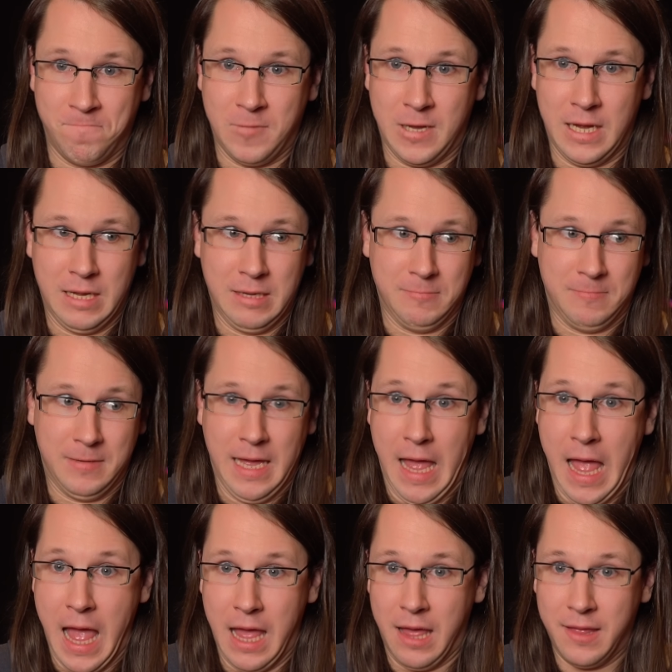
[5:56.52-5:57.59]

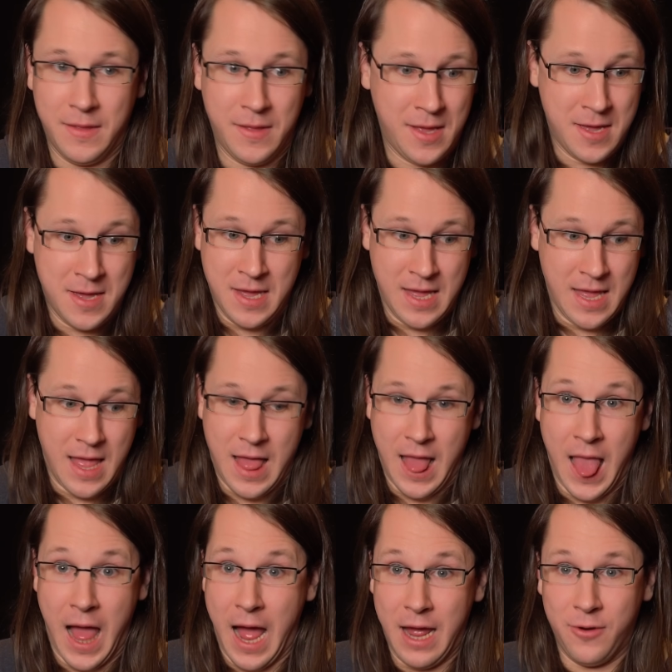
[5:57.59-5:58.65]

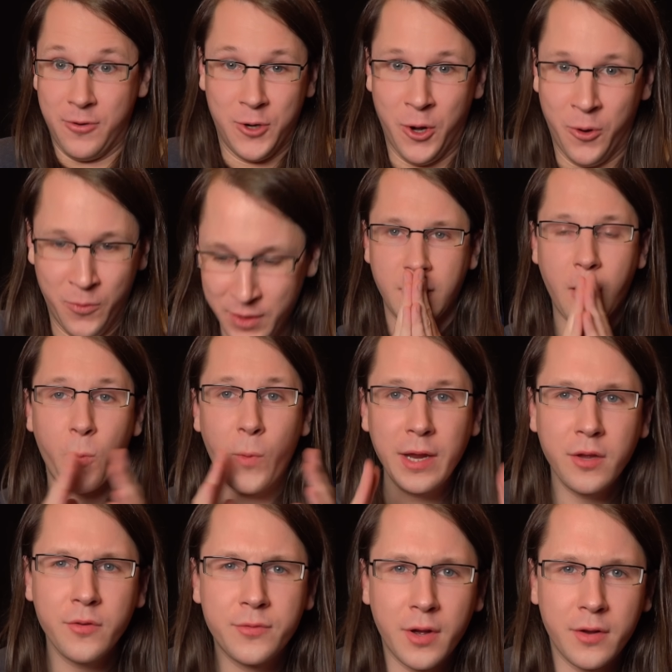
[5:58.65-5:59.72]
I don't know. Now,
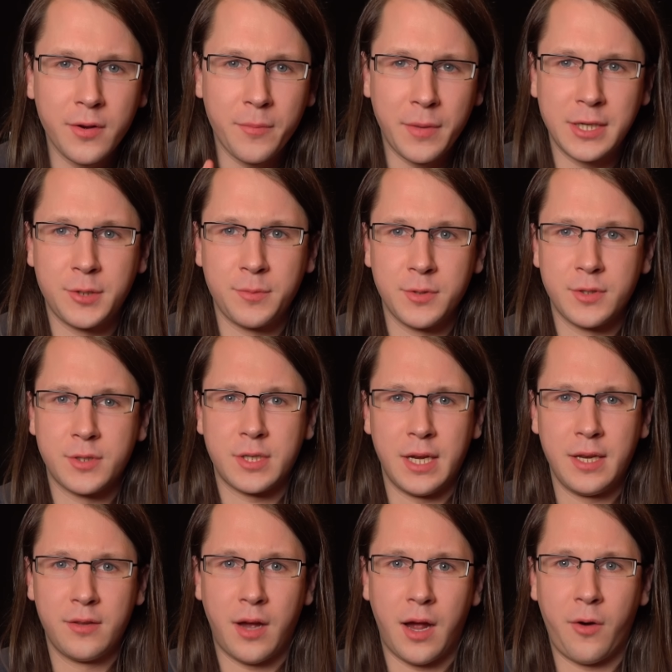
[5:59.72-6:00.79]
when you've done the measurements
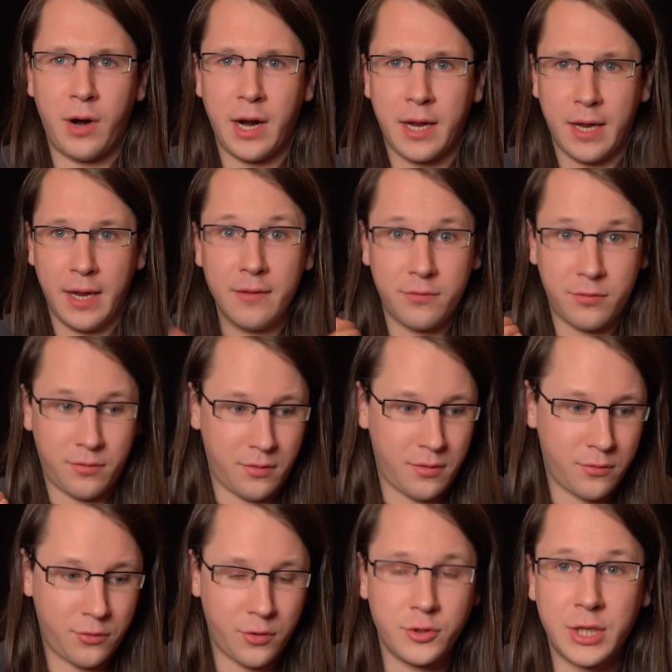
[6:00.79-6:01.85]
in Dirac, it
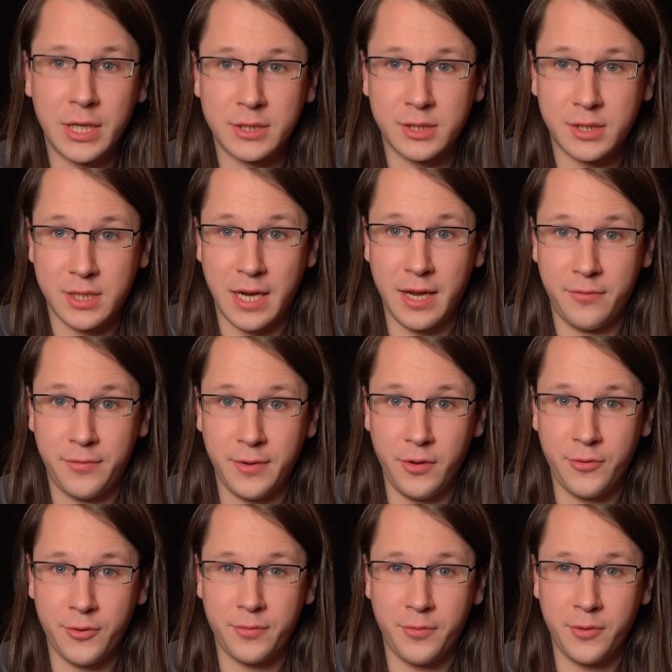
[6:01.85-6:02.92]
suggests a
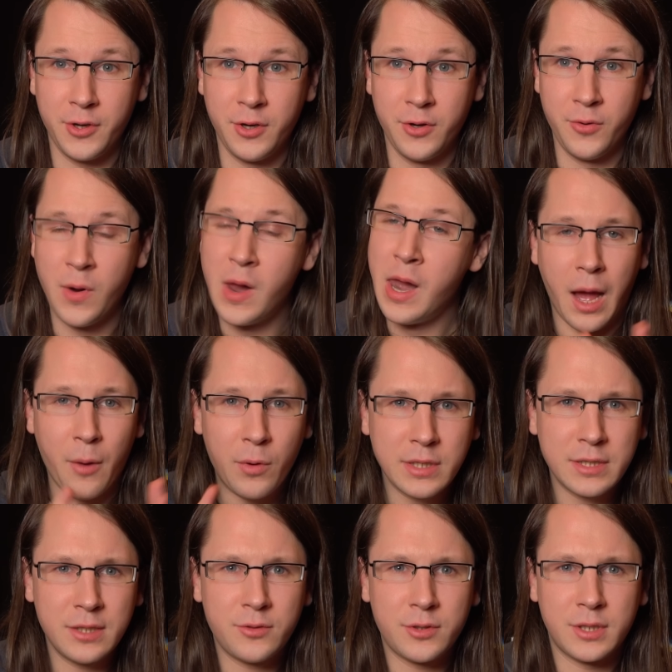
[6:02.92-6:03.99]
filter for you. And what
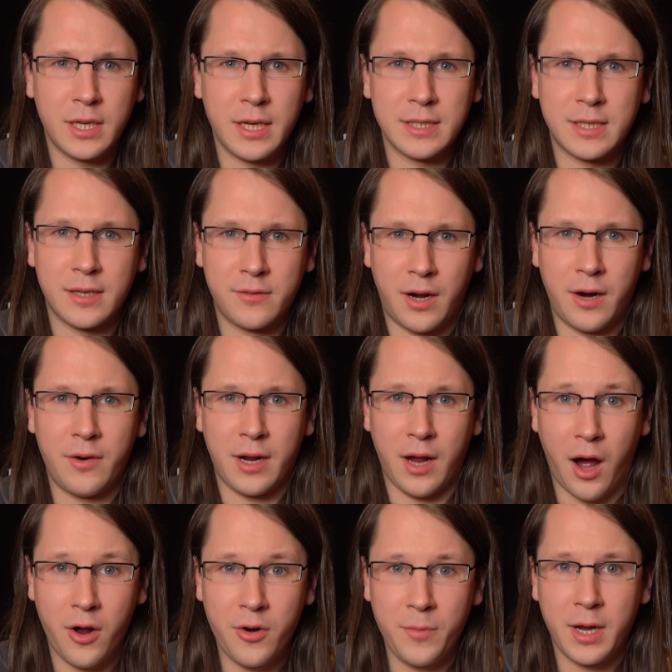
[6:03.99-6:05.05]
is interesting is that Dirac
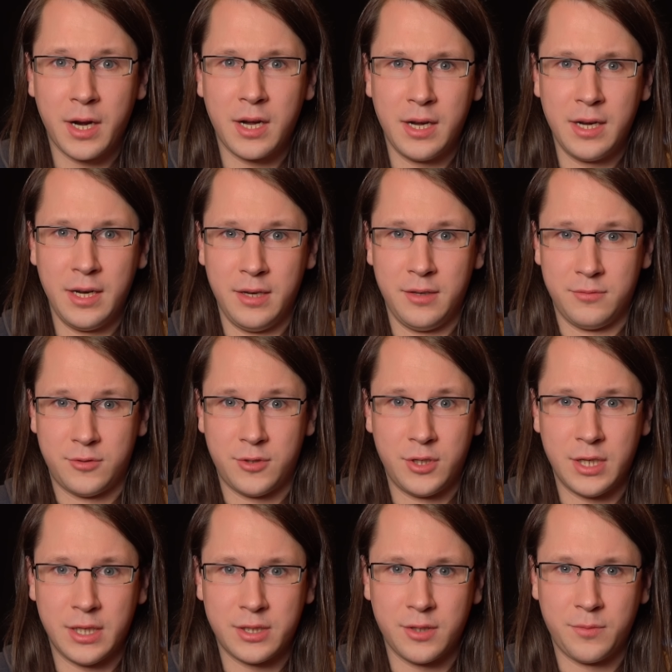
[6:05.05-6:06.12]
automatically
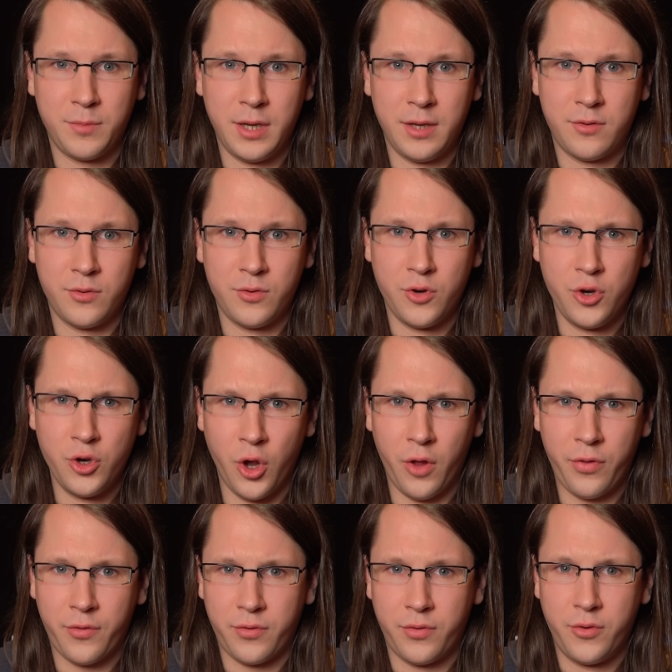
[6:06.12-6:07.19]
suggested me to
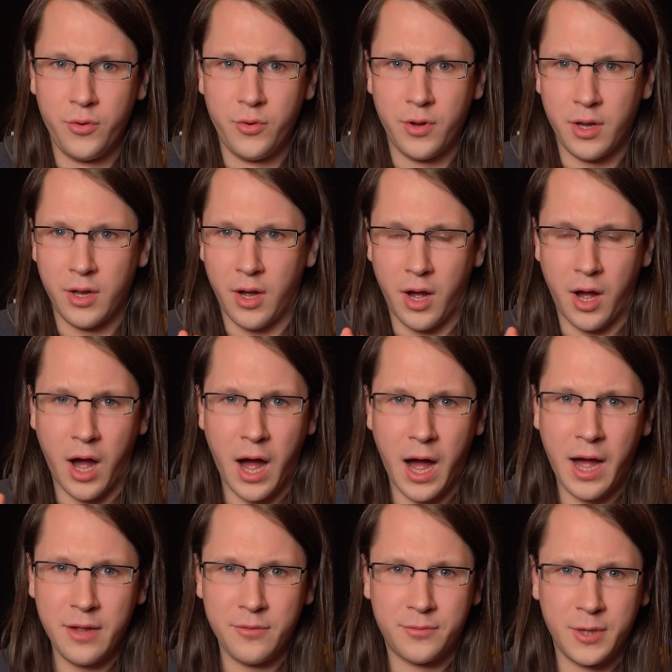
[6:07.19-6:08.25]
not do the
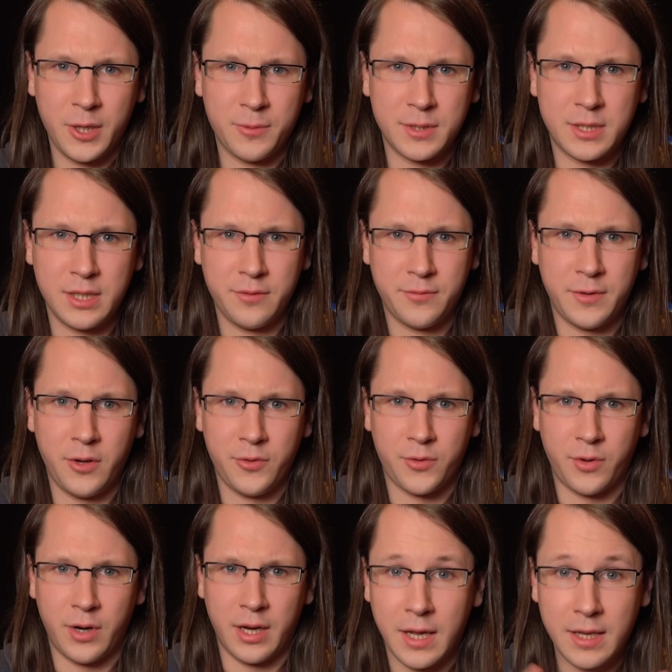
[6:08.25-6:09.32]
high frequency
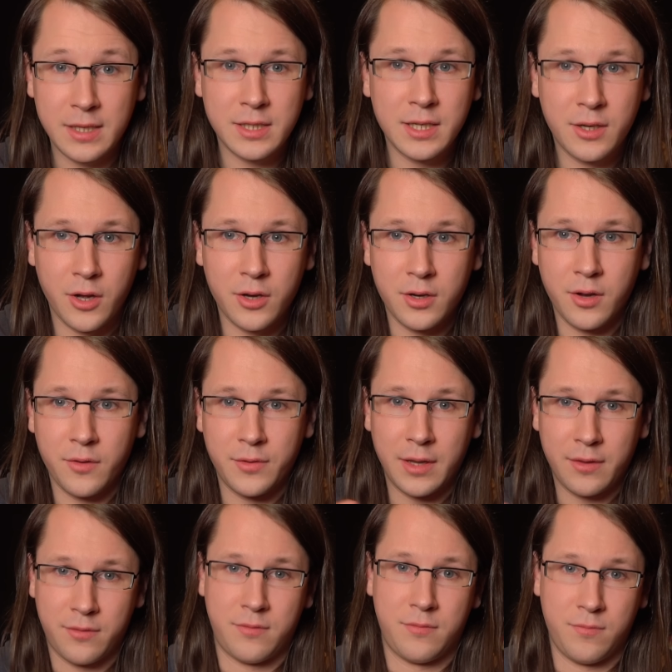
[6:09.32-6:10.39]
filtering. It actually cut it off
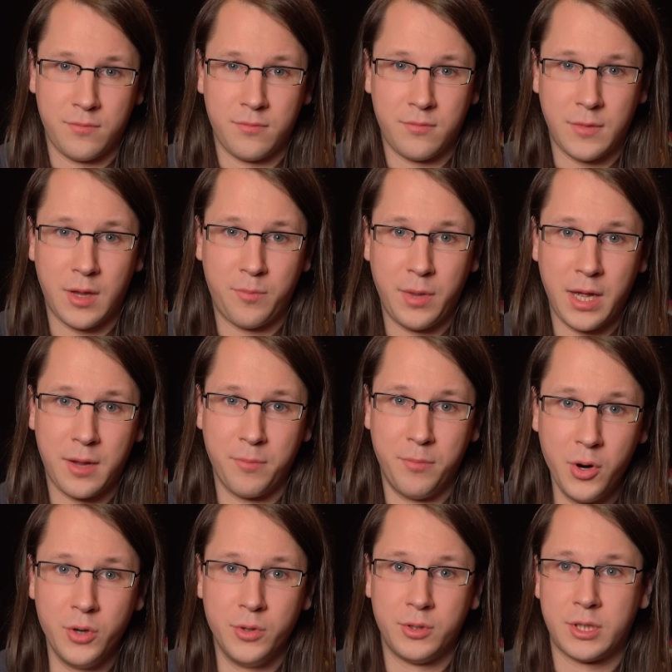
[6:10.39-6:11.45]
that, that big
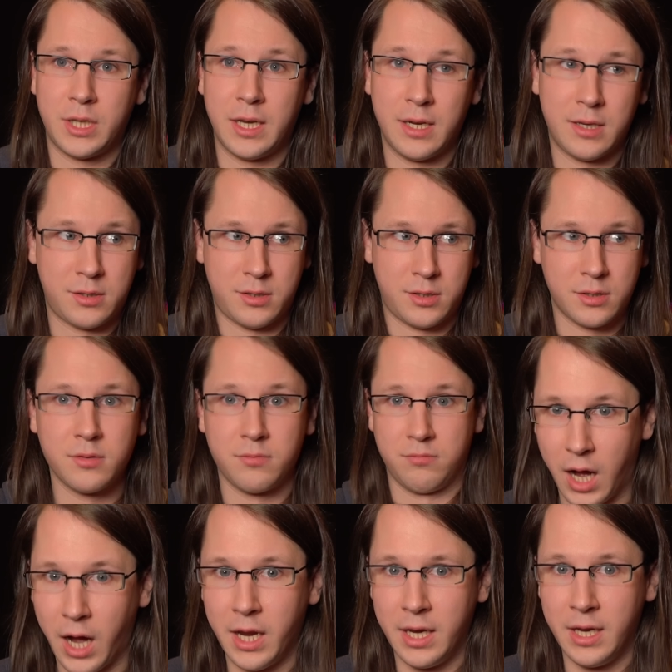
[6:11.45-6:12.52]
boost and that's
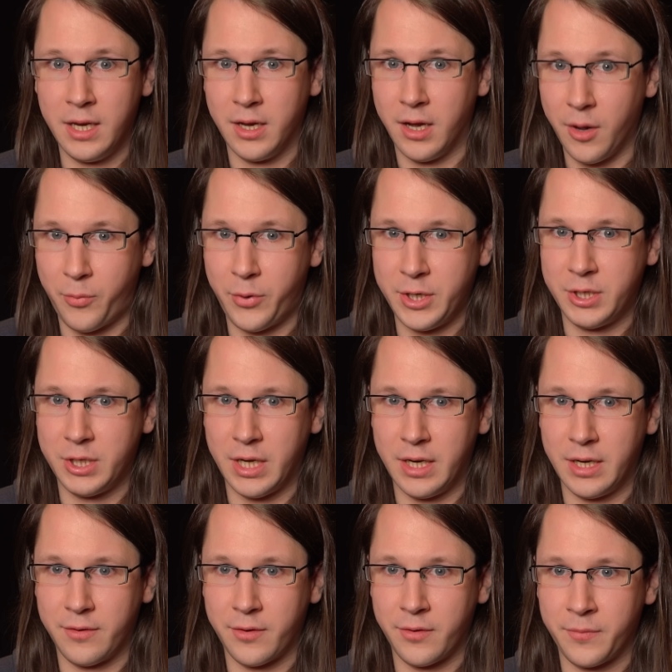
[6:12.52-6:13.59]
highly
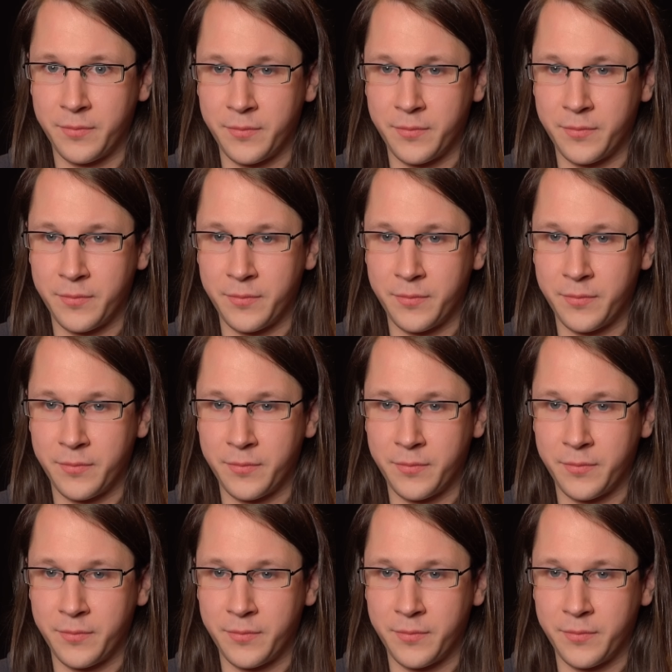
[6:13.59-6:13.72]
appreciated.